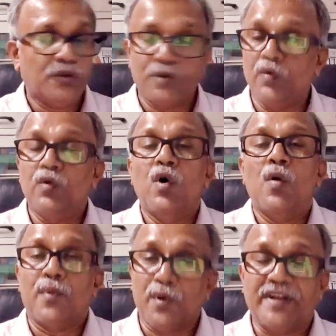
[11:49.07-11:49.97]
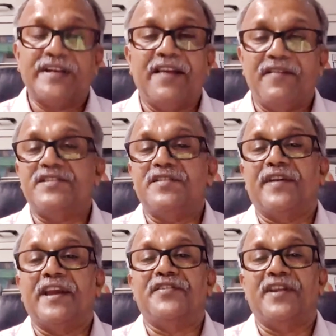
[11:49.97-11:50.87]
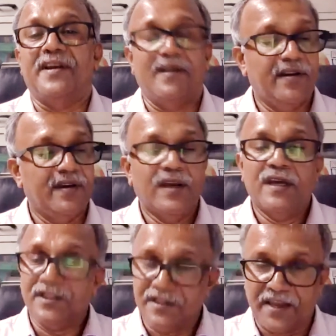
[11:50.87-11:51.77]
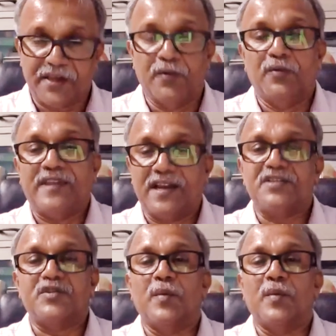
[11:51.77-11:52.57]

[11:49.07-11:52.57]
through product diversification. Thank you. Thank you so